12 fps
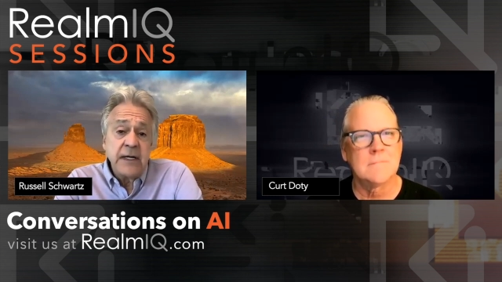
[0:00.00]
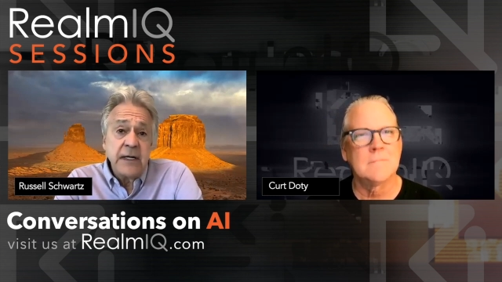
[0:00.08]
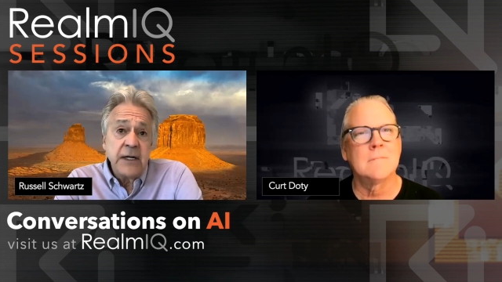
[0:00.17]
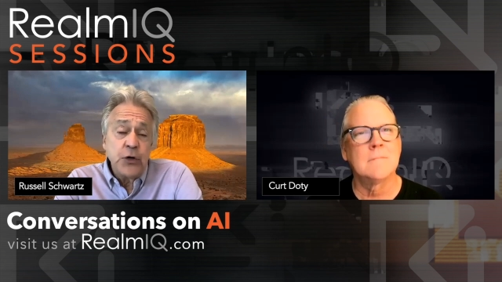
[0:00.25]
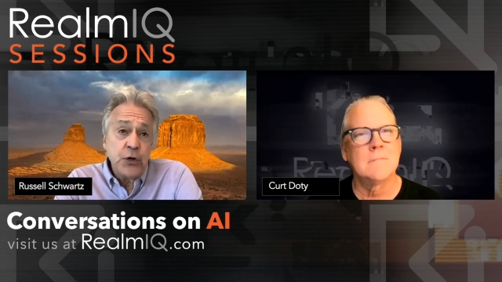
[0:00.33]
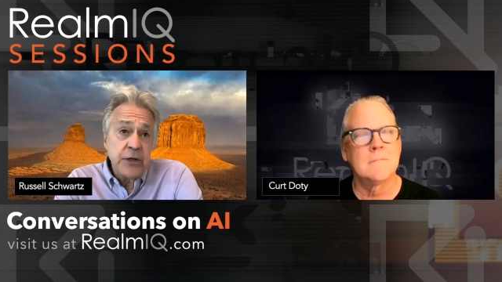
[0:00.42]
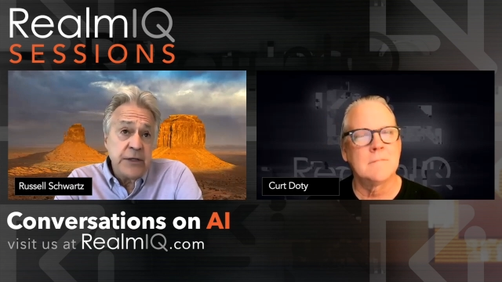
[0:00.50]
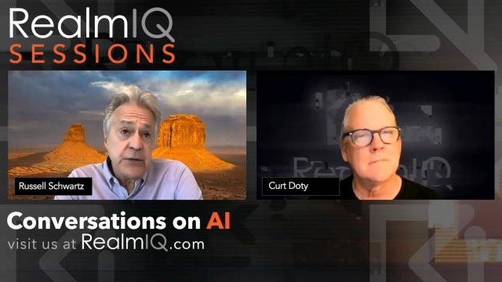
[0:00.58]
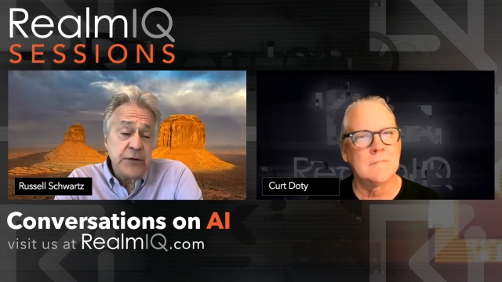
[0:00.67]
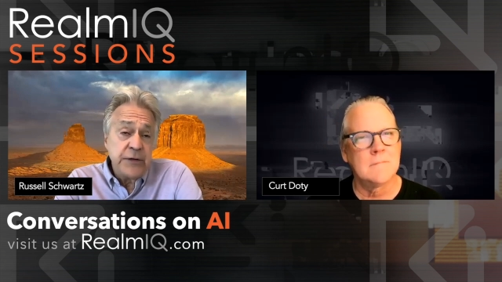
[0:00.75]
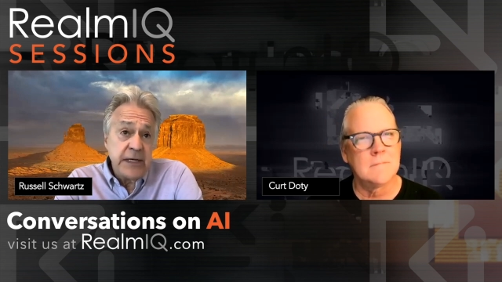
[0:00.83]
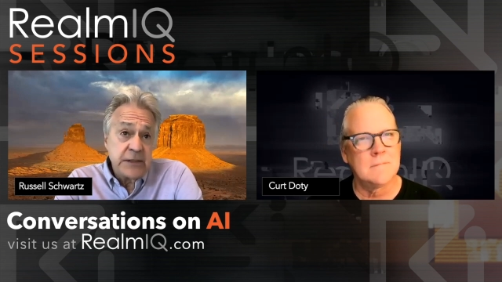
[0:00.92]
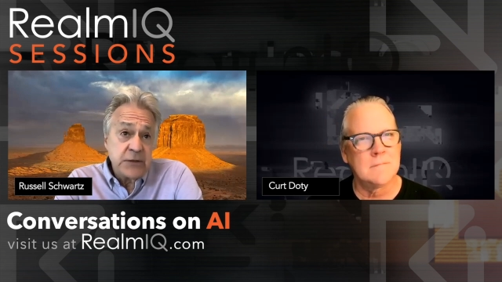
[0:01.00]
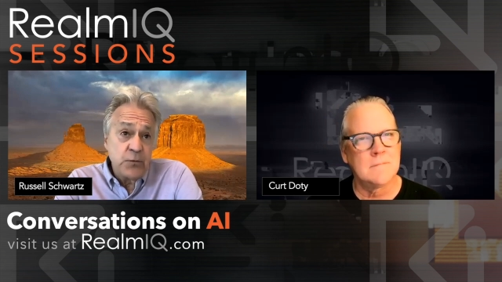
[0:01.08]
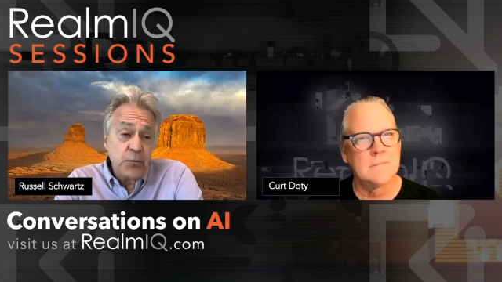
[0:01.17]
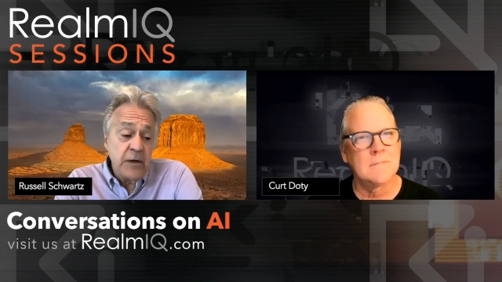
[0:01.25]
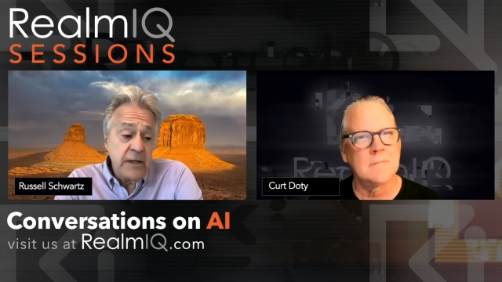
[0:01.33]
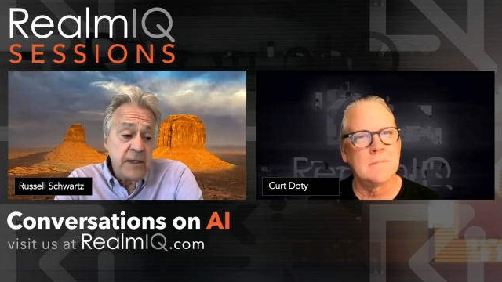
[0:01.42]
Speaker 1: in early
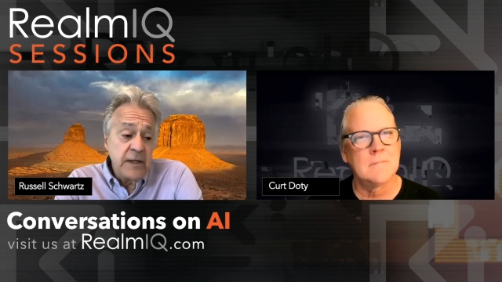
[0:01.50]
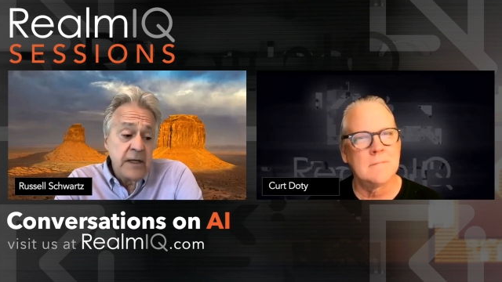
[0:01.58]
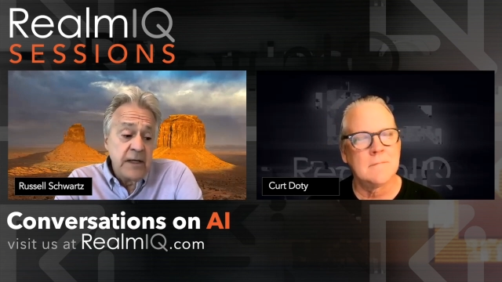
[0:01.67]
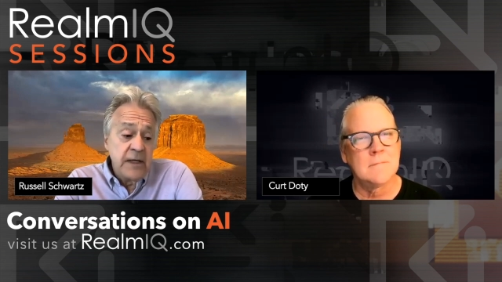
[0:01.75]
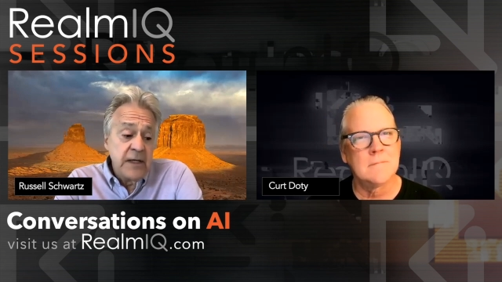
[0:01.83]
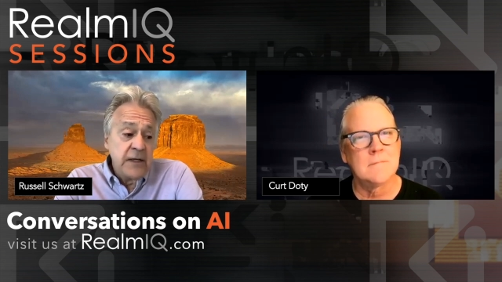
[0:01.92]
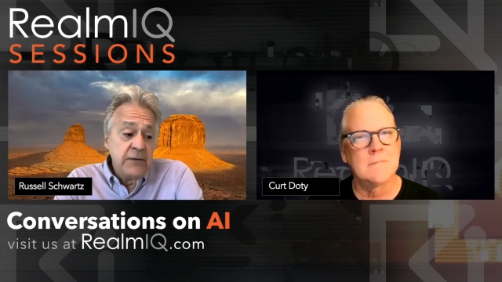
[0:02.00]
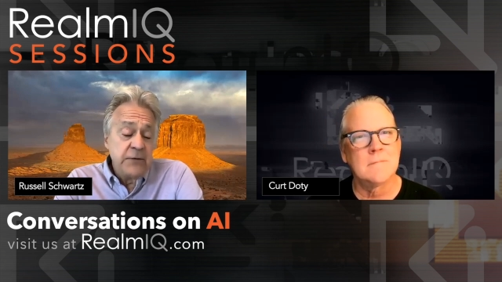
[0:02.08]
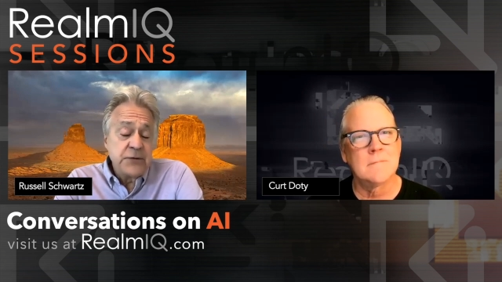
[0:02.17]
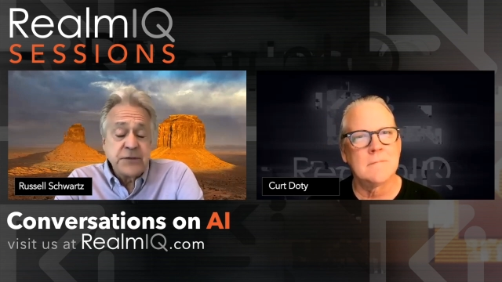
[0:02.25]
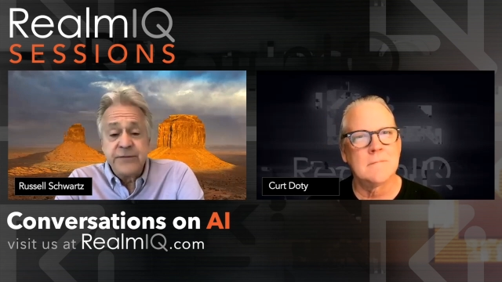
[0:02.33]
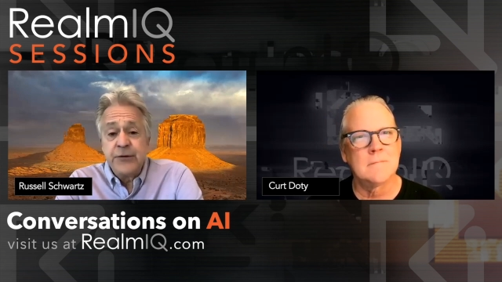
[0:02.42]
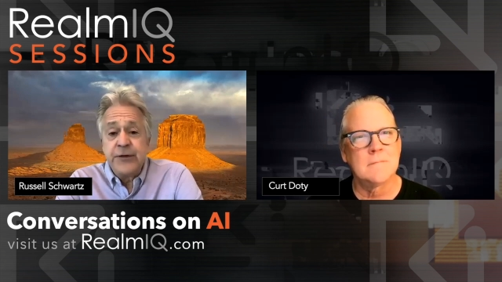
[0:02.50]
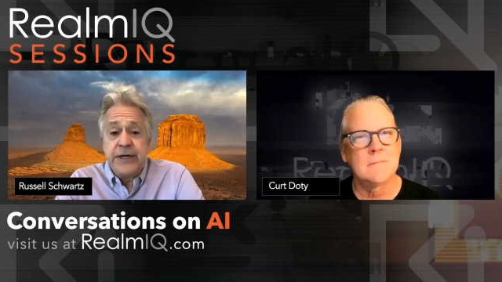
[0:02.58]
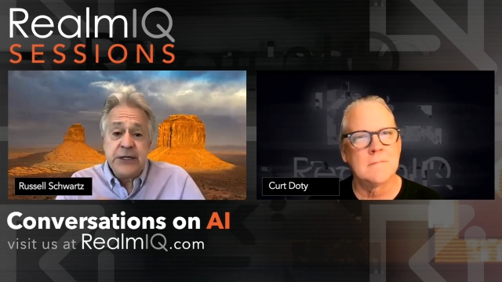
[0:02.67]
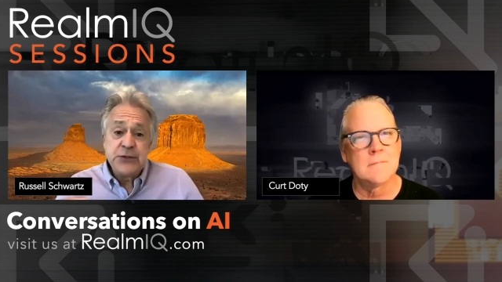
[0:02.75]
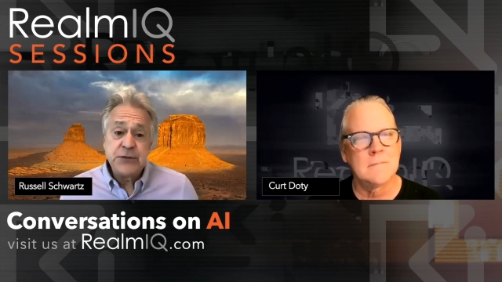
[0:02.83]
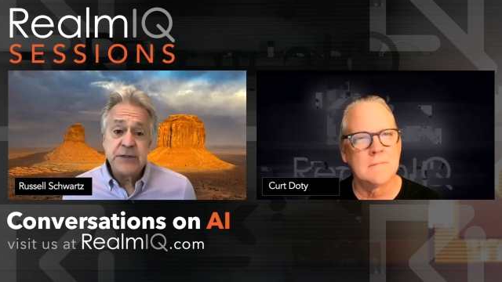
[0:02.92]
2001, which was a very
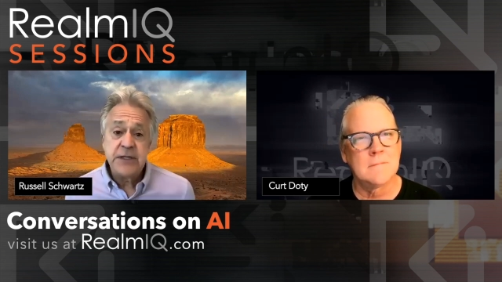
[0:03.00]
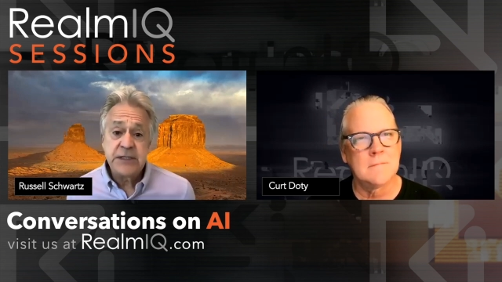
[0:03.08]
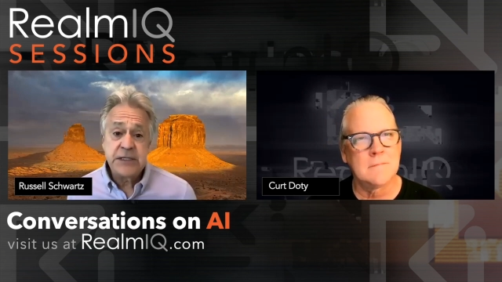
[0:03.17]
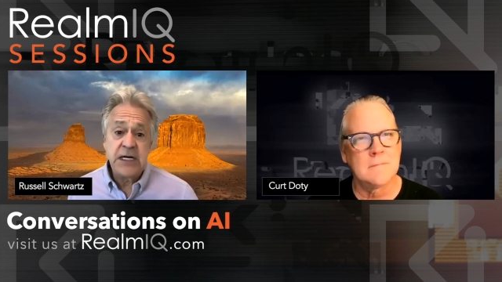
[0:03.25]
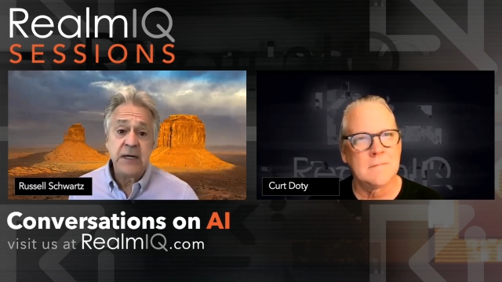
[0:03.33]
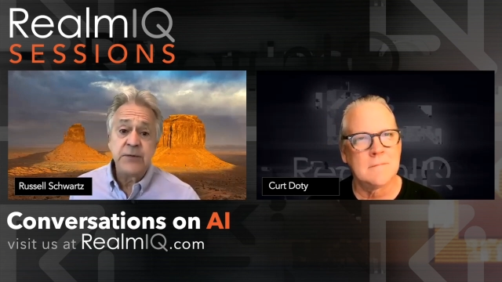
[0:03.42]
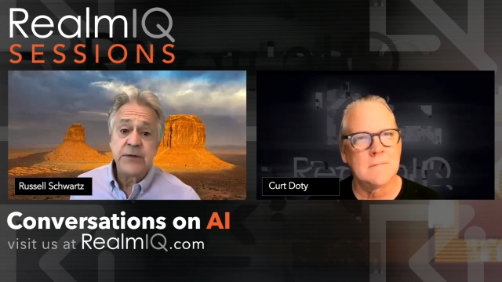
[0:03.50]
interesting time